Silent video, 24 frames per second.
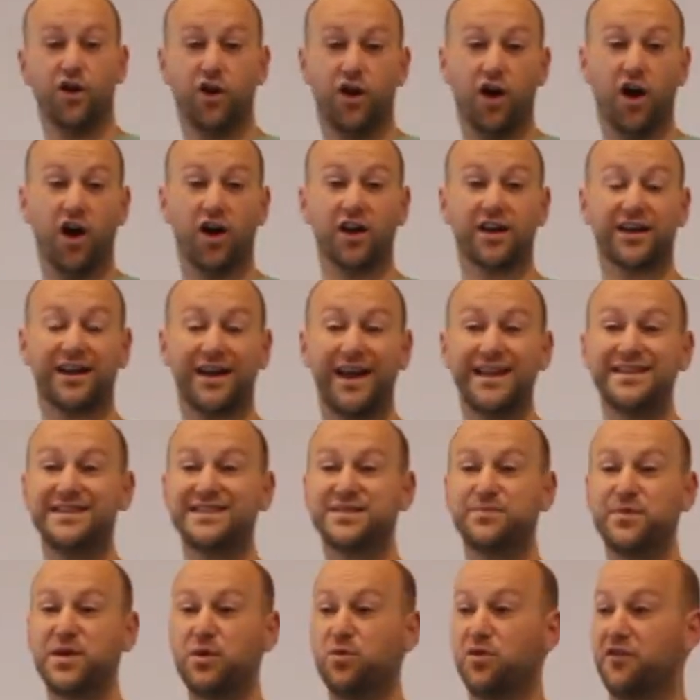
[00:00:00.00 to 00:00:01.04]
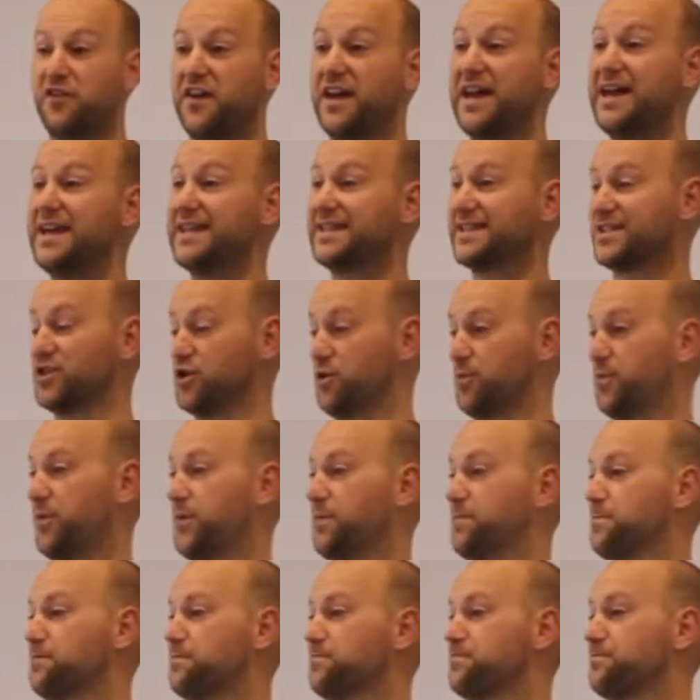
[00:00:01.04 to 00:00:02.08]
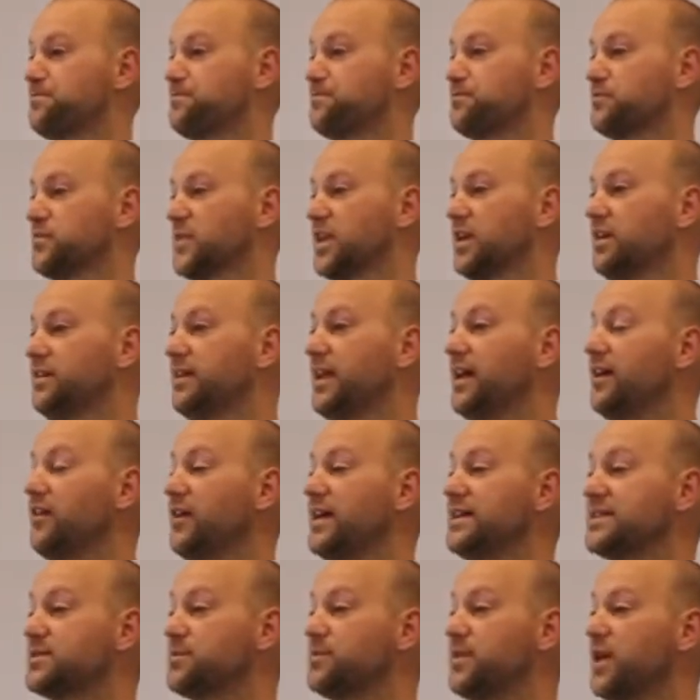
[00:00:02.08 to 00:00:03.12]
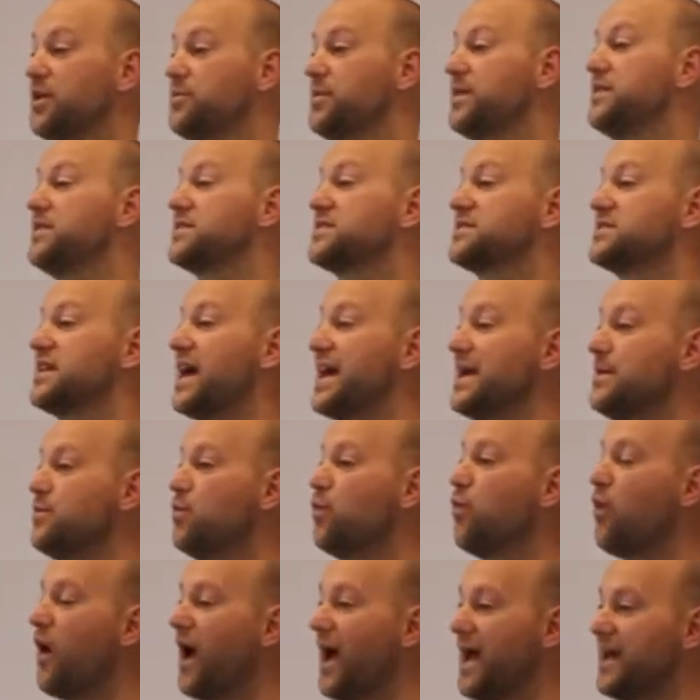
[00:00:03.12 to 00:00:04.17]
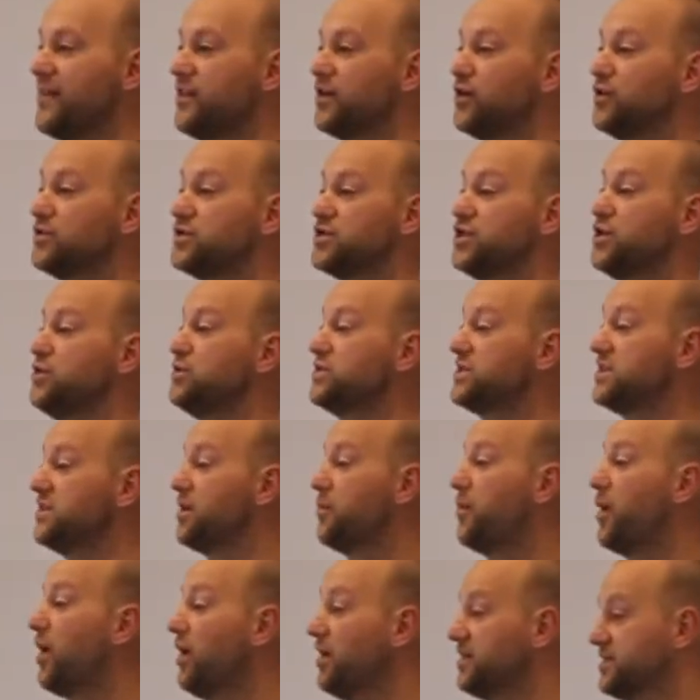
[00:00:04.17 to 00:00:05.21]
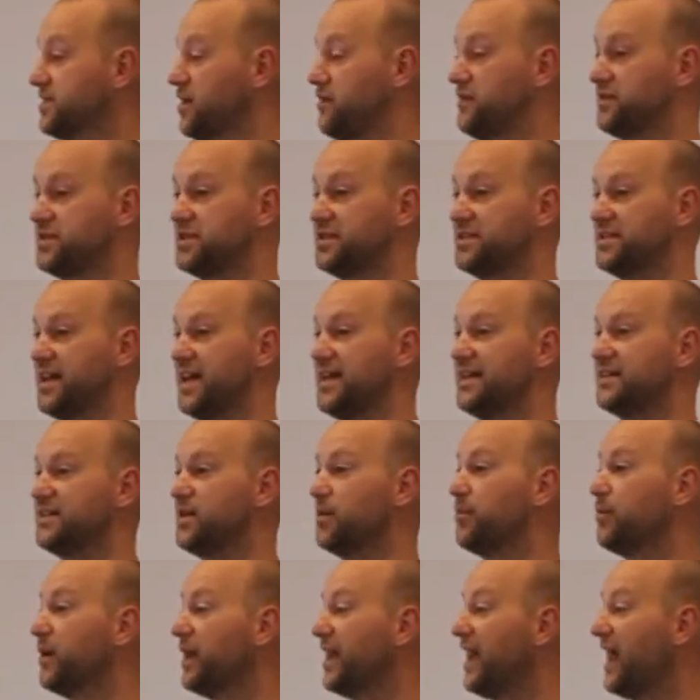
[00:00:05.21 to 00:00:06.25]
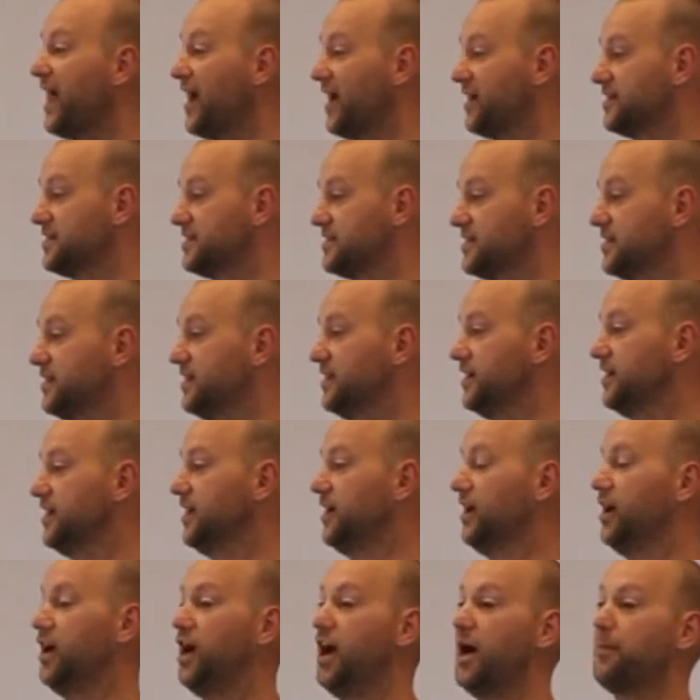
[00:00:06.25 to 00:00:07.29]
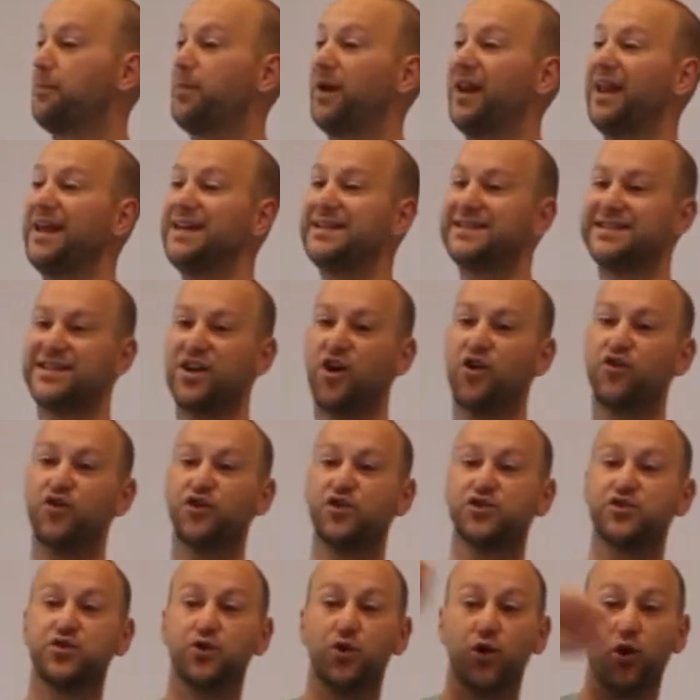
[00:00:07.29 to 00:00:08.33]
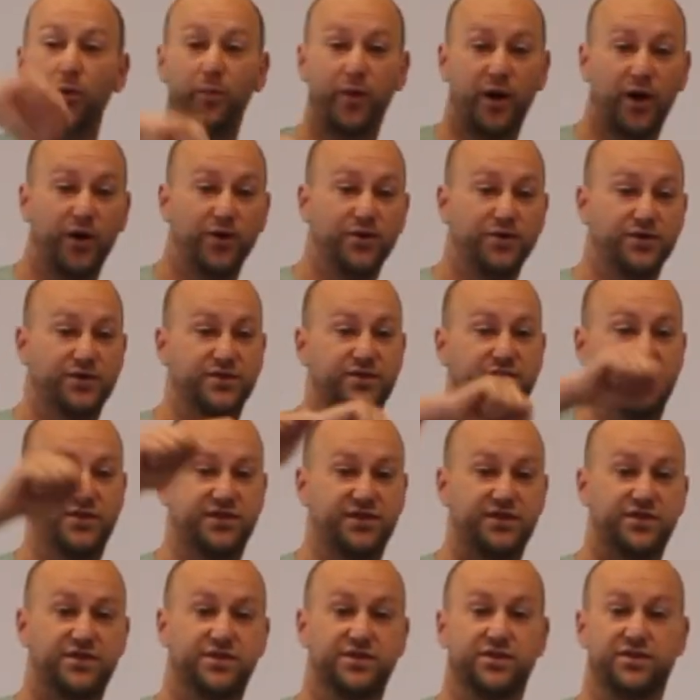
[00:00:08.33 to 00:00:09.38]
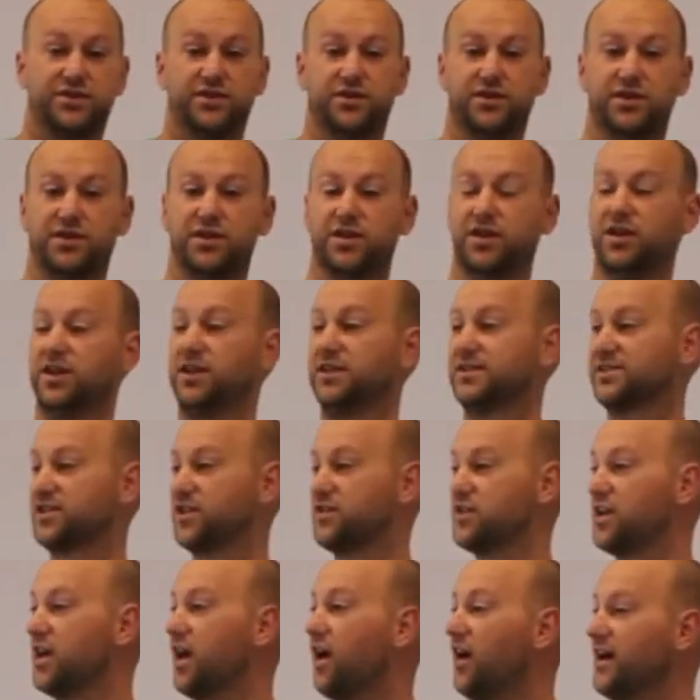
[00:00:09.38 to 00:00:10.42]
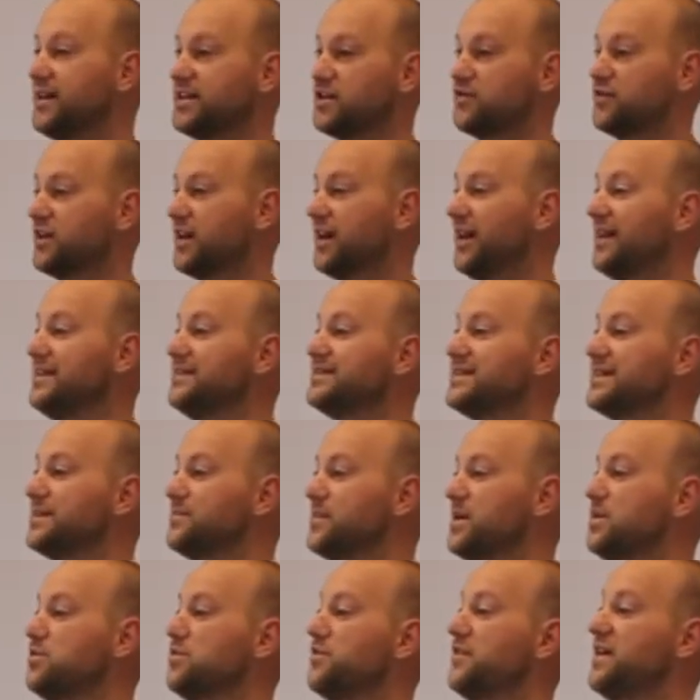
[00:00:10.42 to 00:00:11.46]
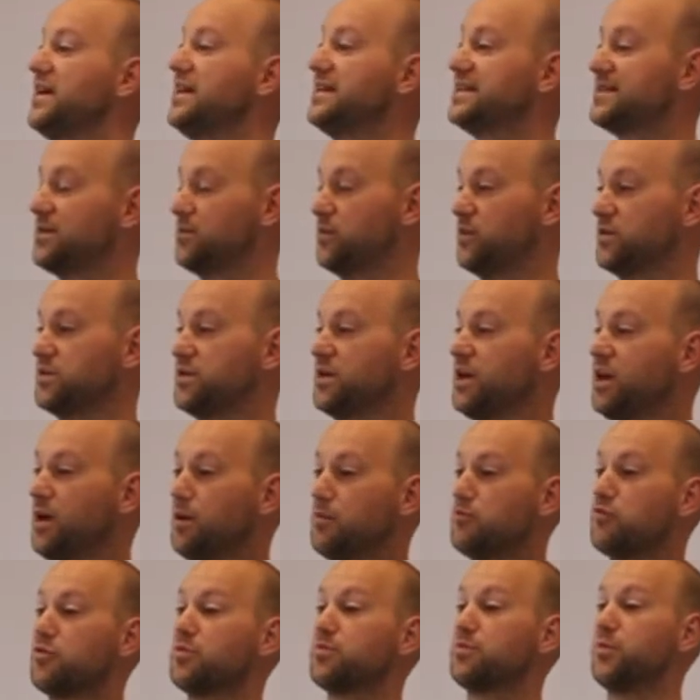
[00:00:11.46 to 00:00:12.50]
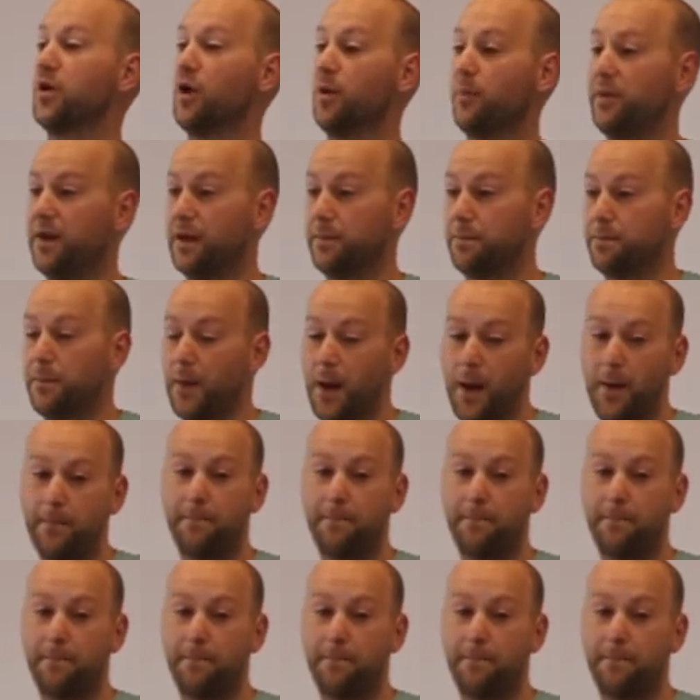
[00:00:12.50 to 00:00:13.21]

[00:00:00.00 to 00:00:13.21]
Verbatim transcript: Uh, cleanse me with hyssop. Now, hyssop that had been the same way that was used in the Passover to take the blood and place it on the doorposts. So, the idea of cleansing me with hyssop would, would be a, a